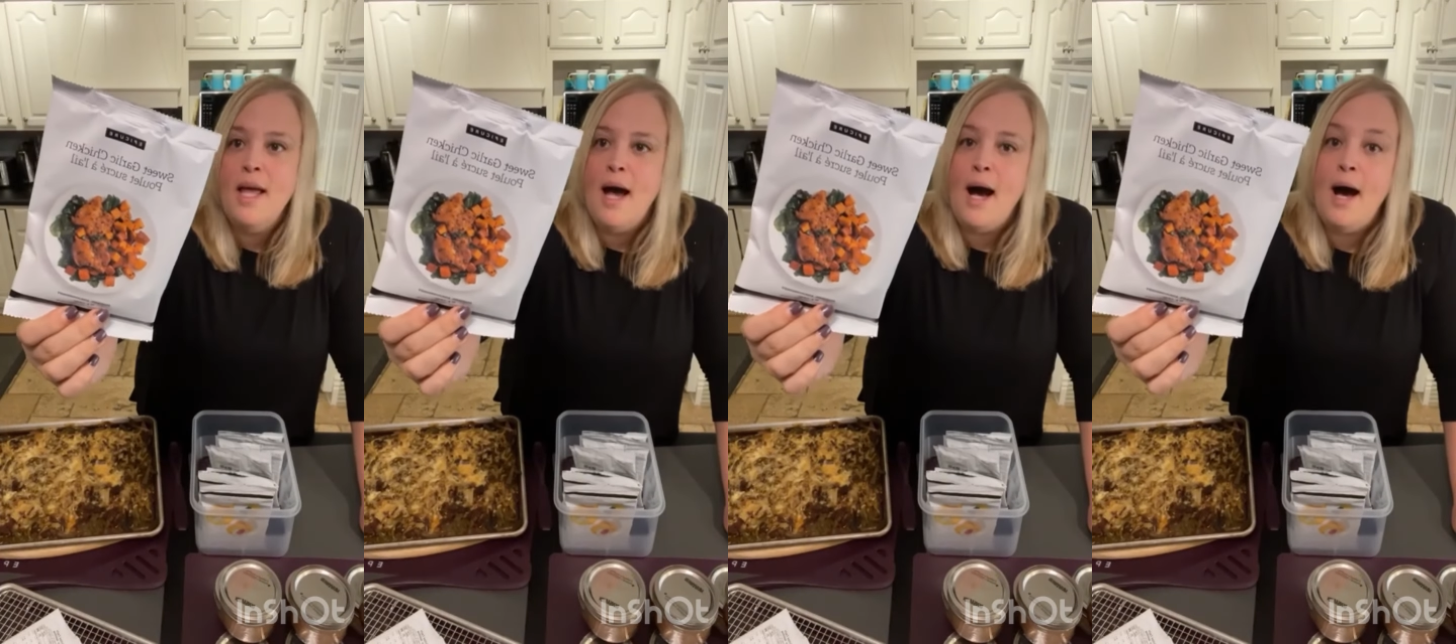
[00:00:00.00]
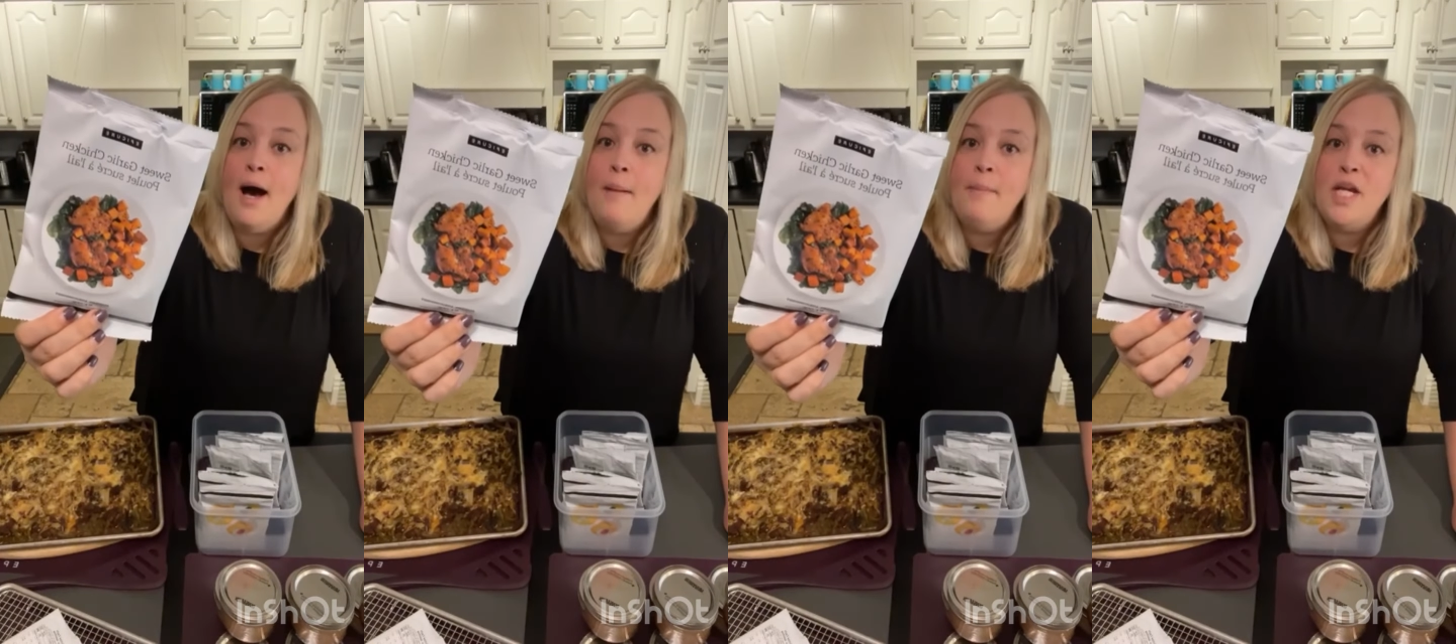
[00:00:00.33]

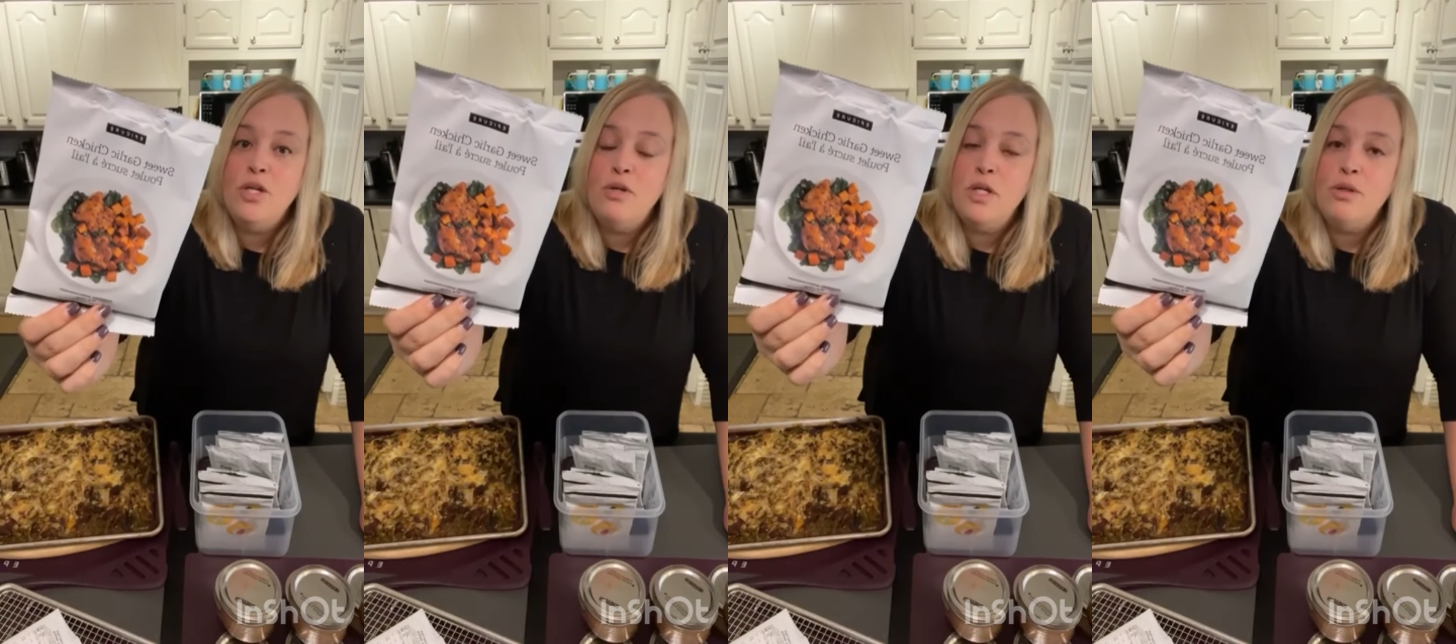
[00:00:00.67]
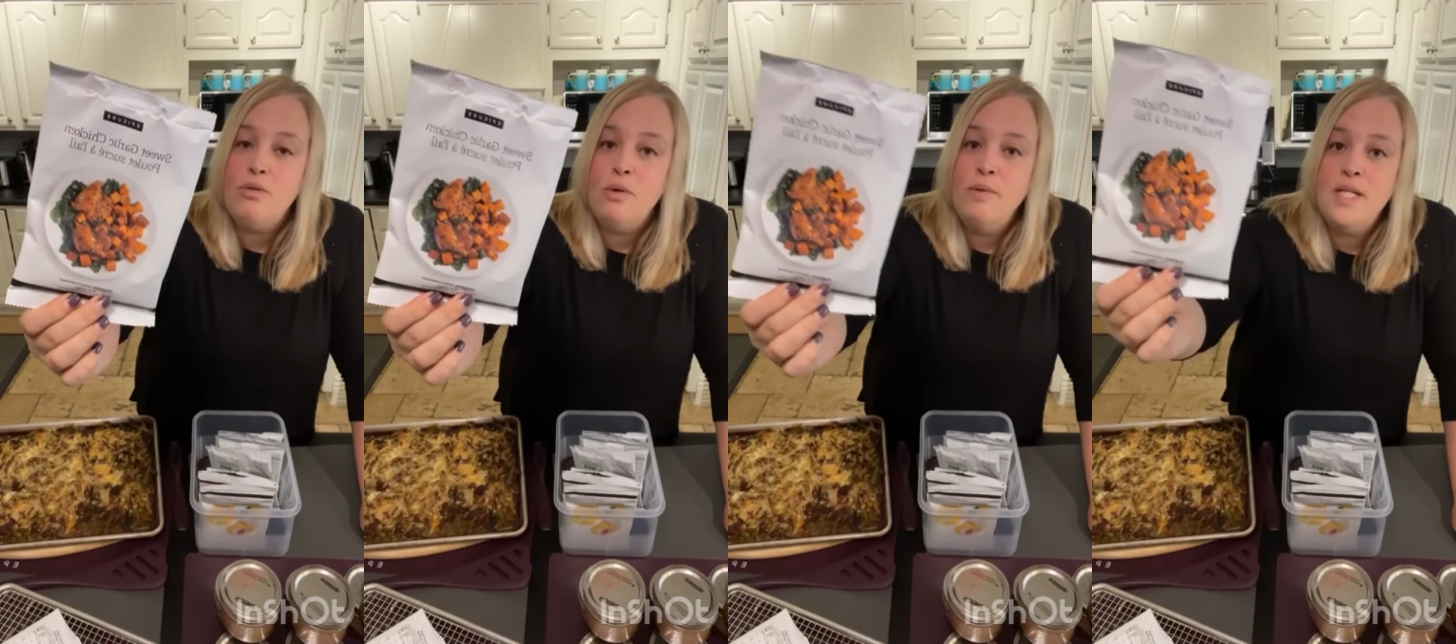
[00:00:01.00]
And you can
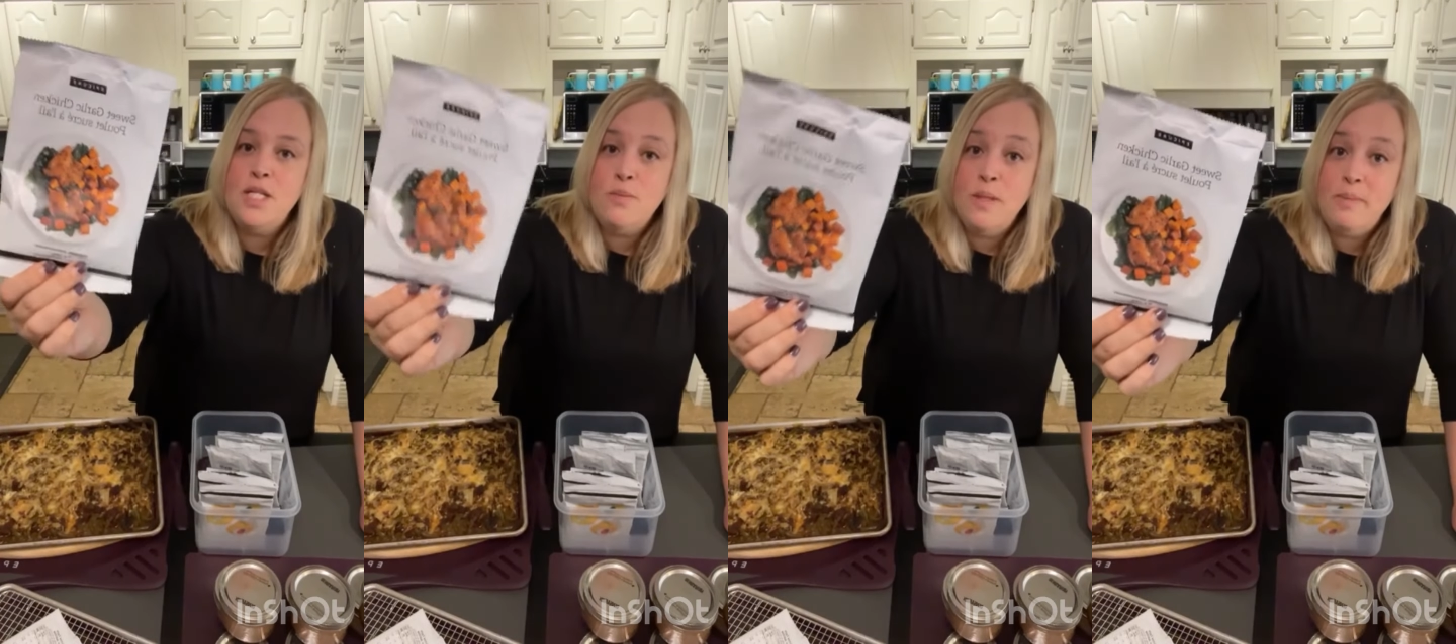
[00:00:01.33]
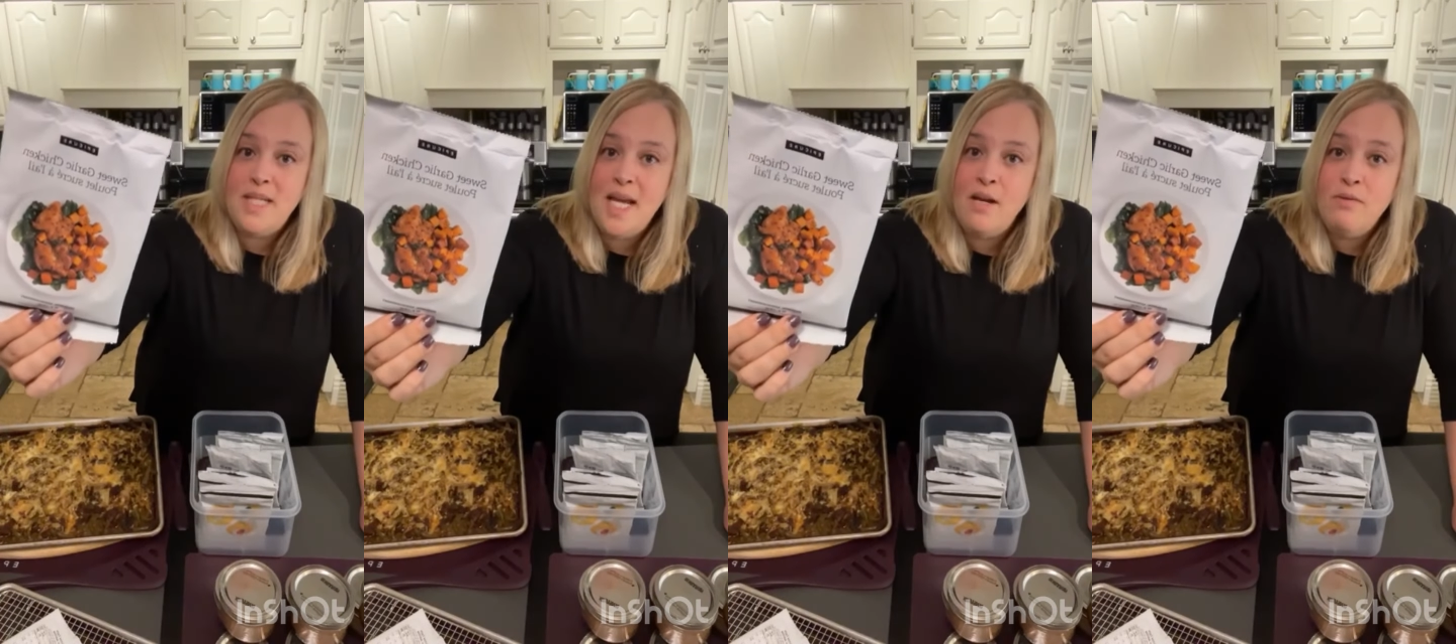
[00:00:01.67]
throw in sweet
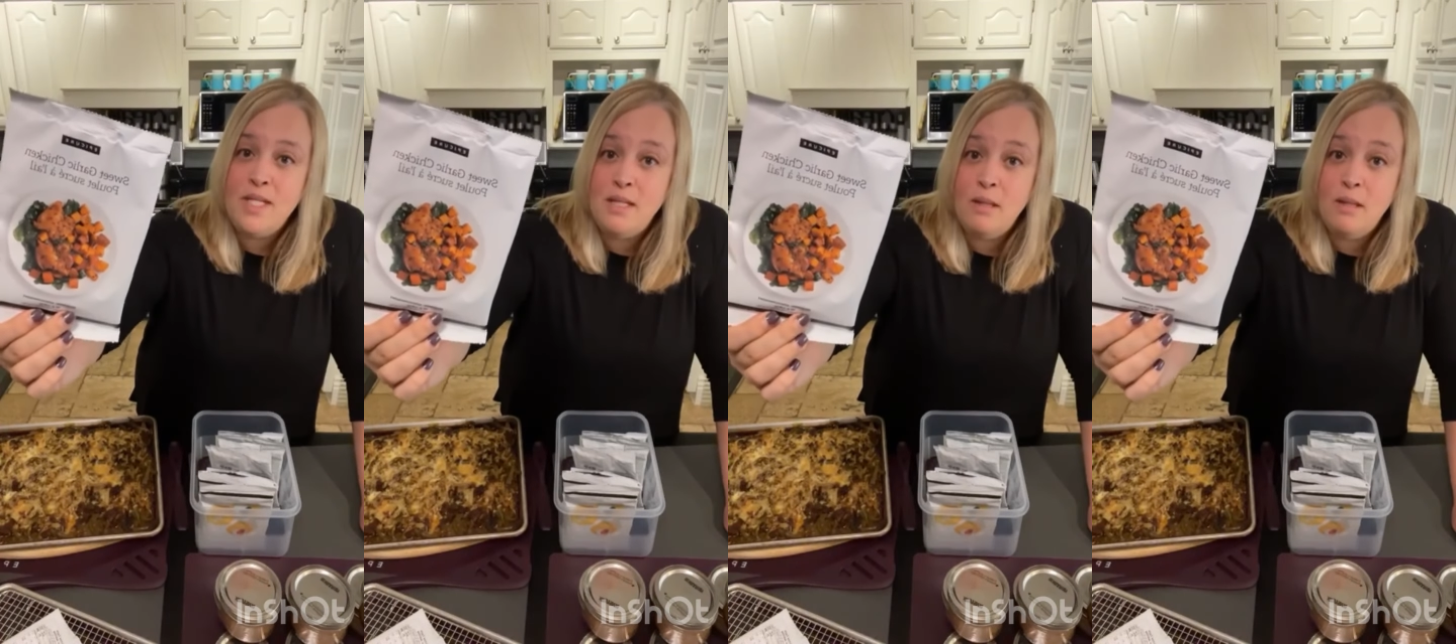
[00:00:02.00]
potatoes in the